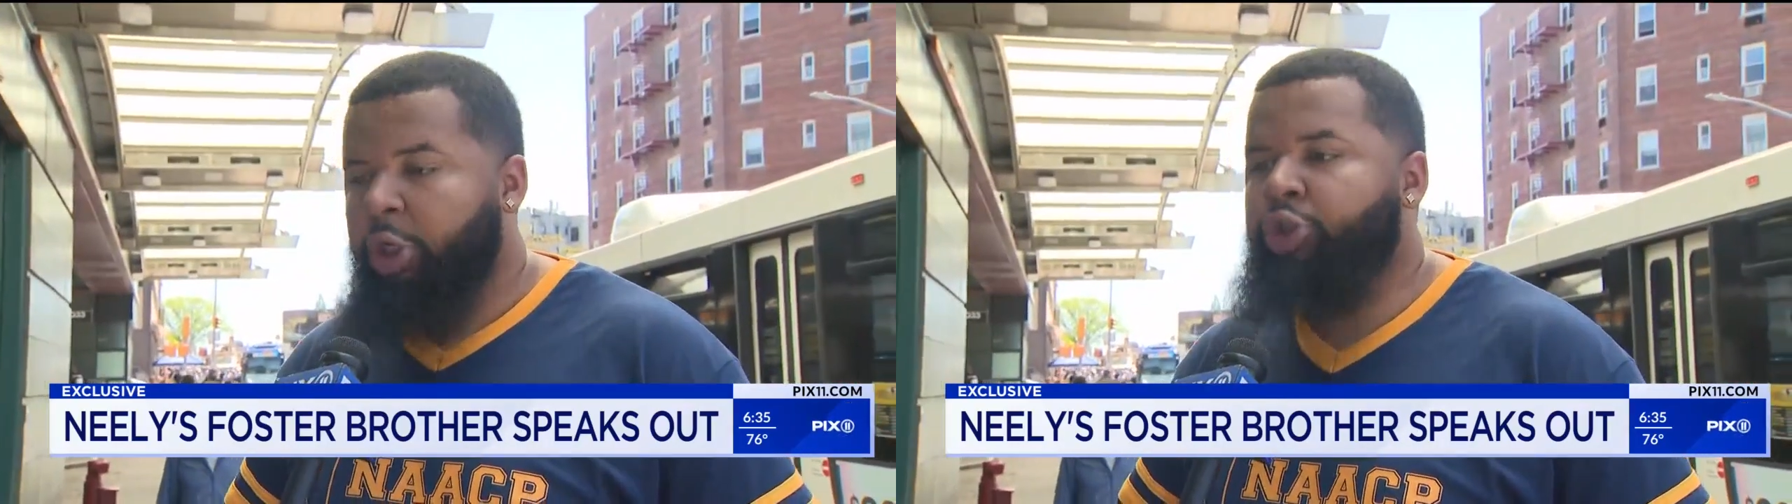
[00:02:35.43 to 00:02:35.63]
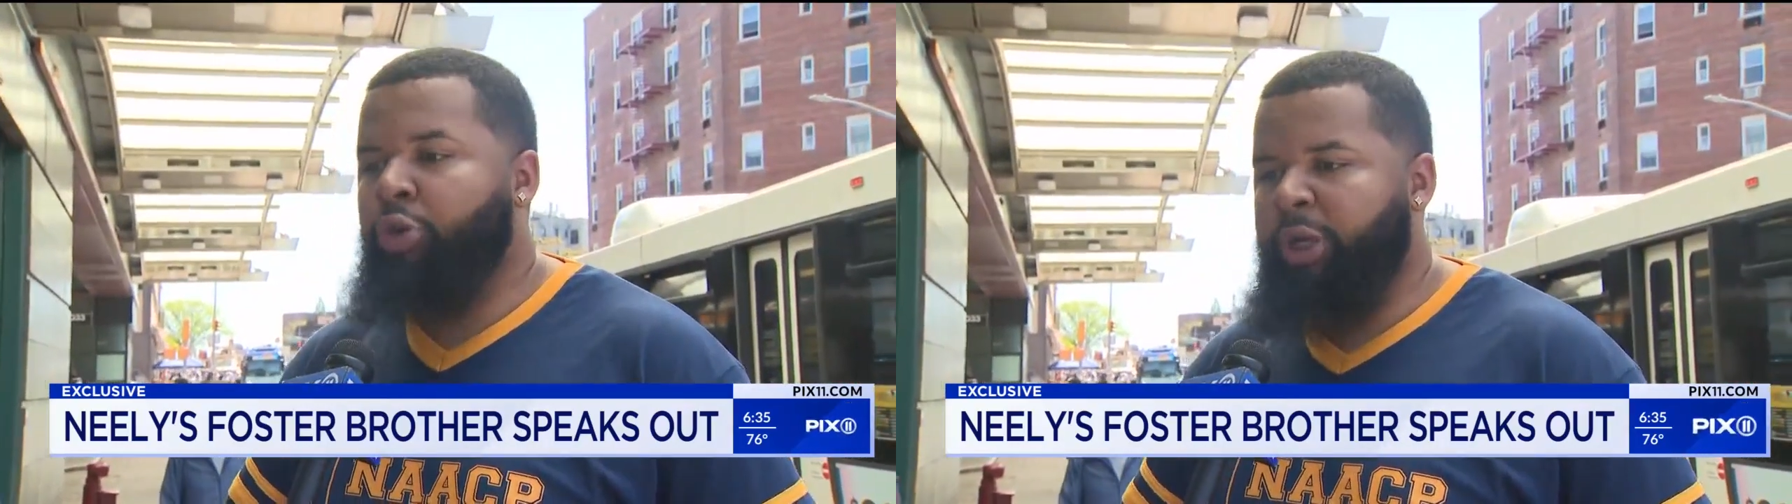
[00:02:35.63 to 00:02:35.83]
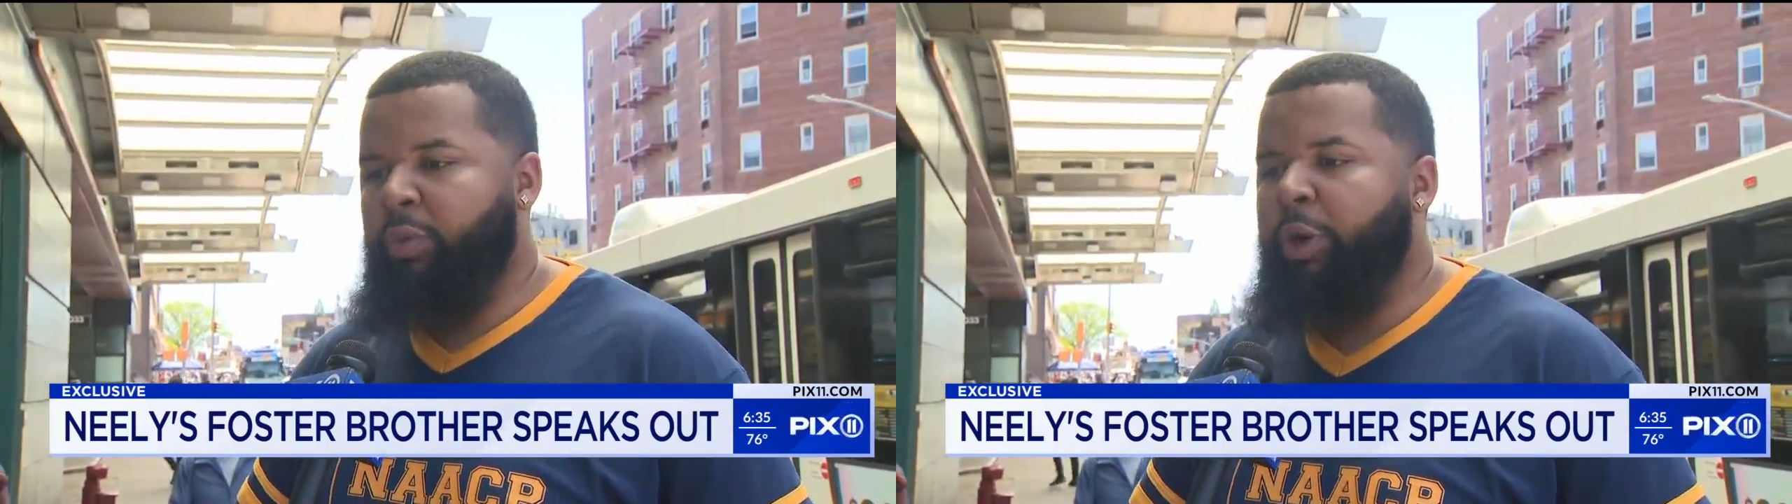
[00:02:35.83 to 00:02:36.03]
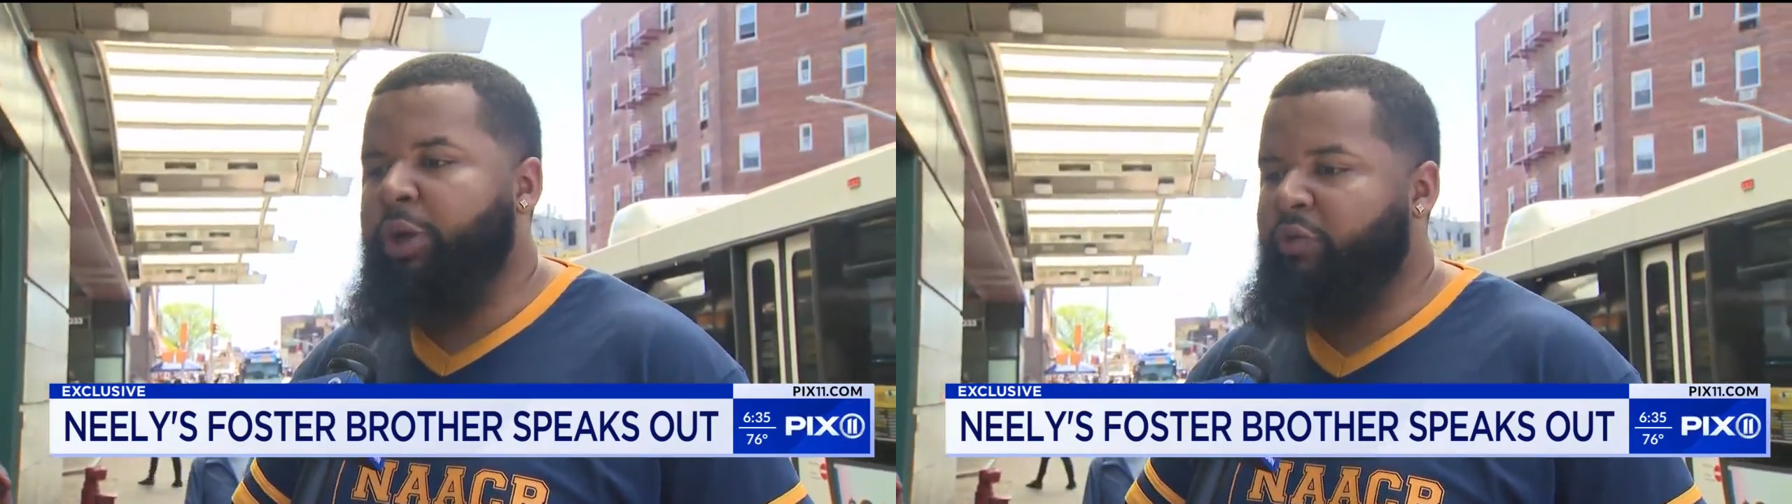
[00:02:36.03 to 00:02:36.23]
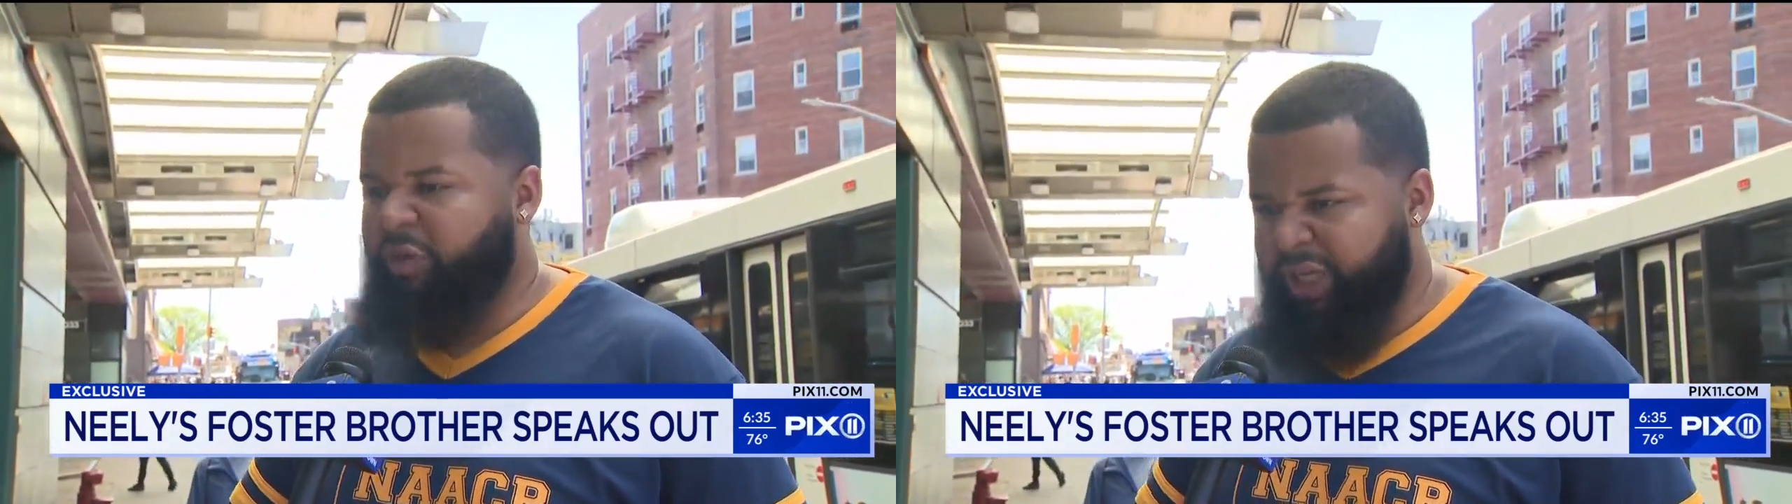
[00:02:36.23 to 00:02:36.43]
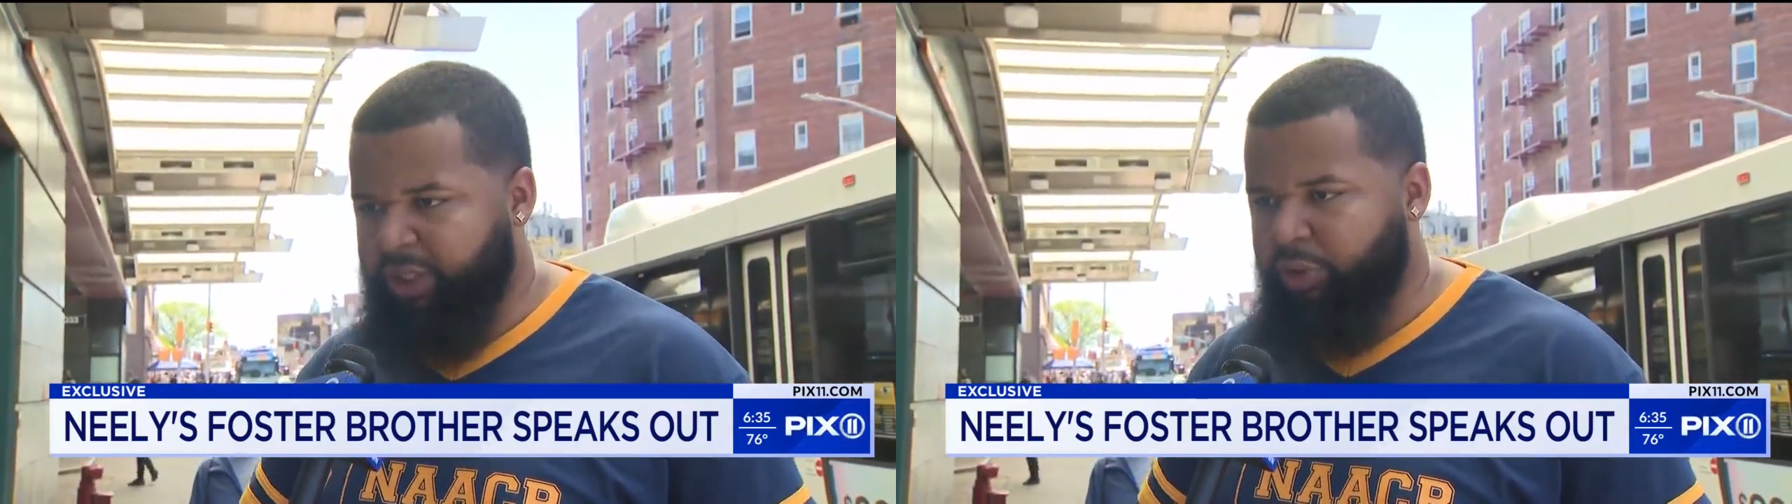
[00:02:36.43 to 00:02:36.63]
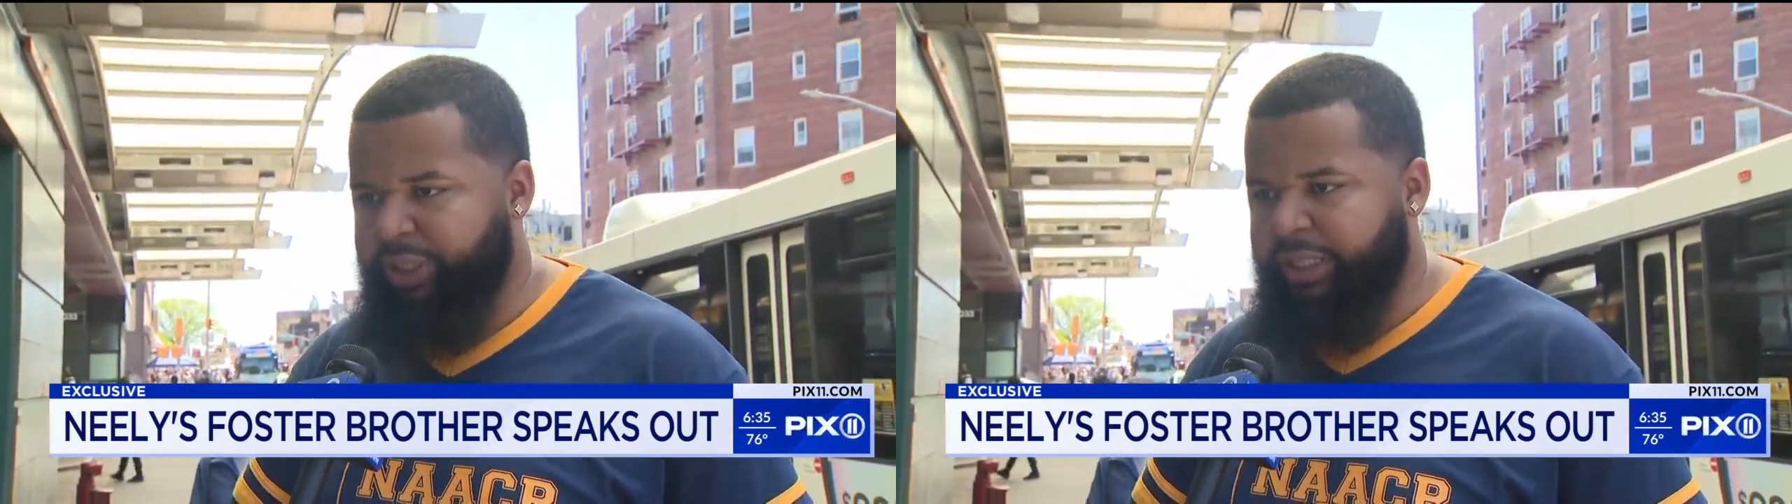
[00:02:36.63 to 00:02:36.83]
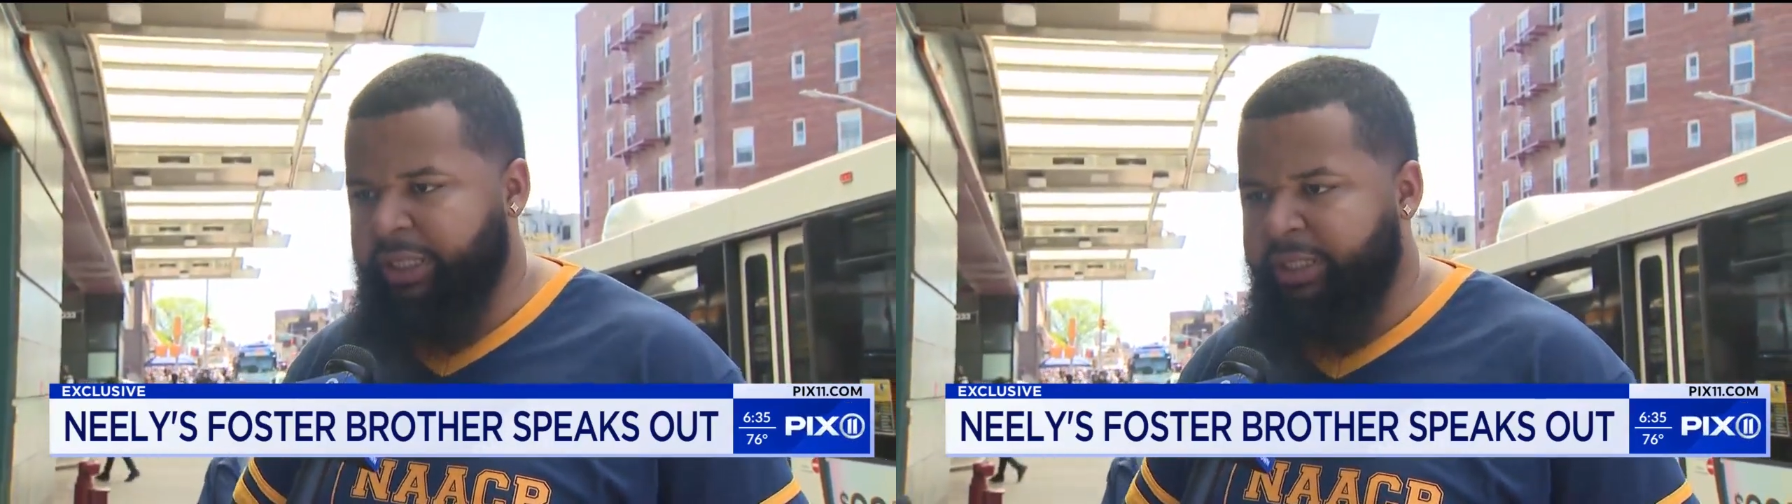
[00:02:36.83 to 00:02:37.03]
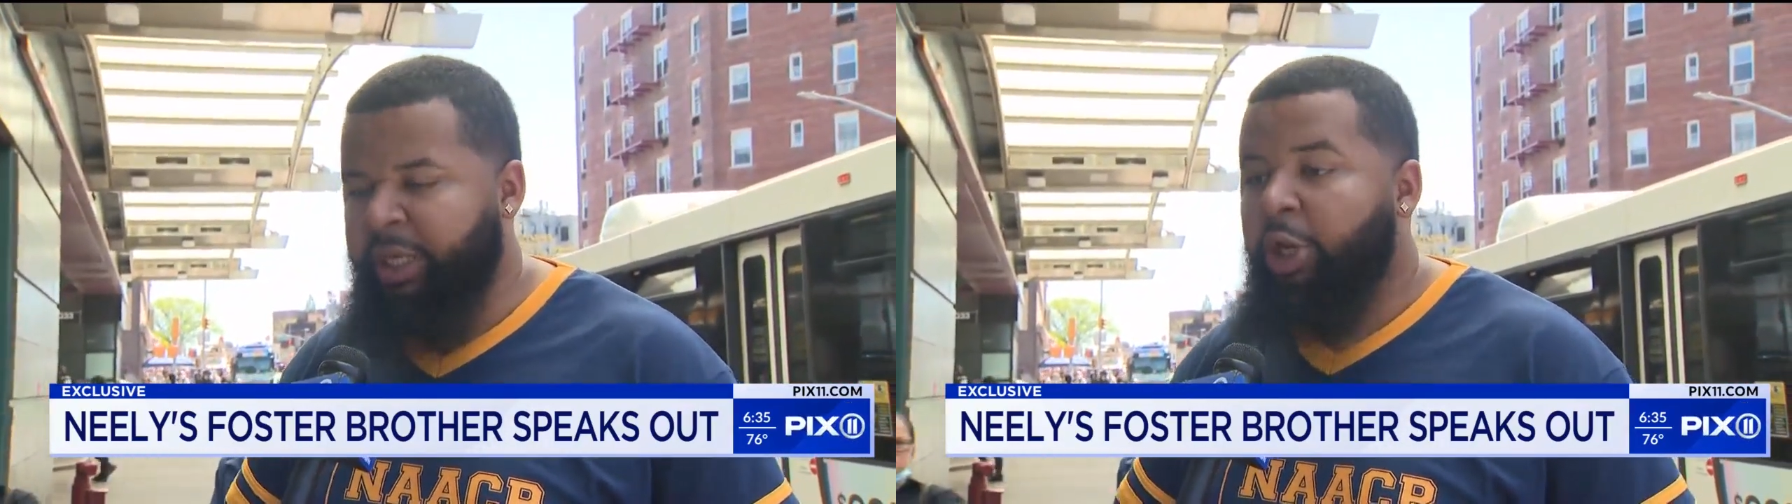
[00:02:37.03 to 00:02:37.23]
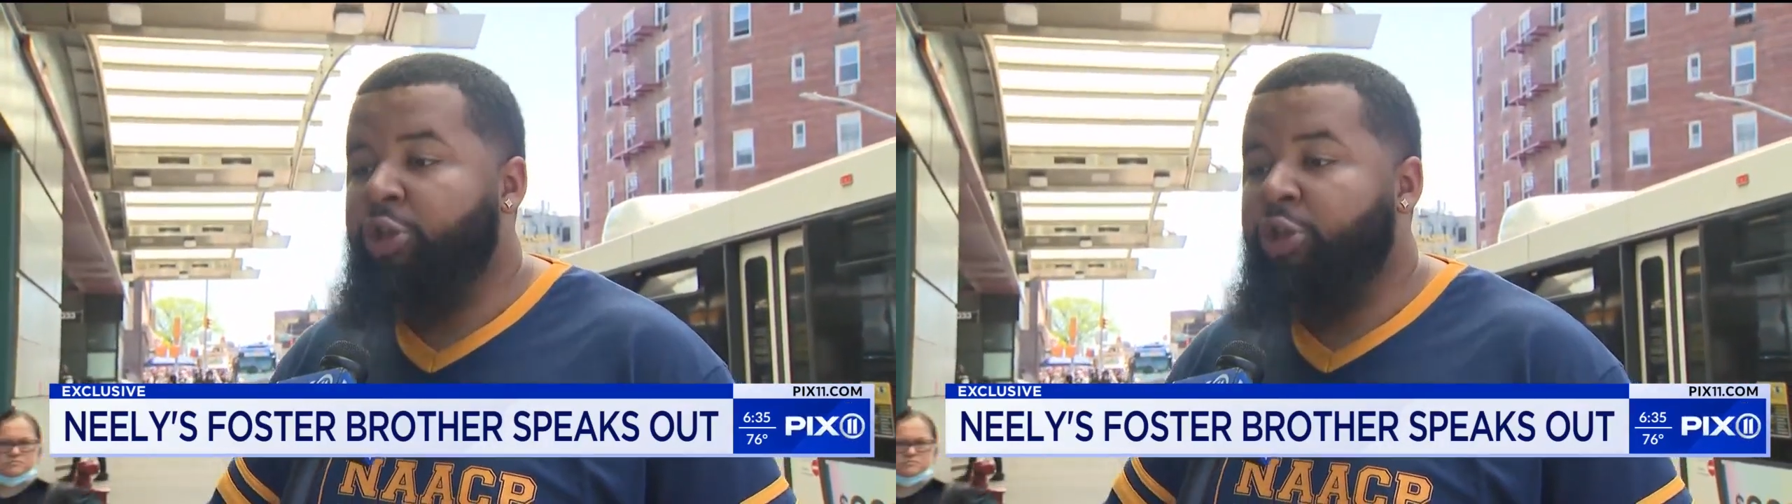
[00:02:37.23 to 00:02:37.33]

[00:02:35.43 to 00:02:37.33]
Jordan wanted resources.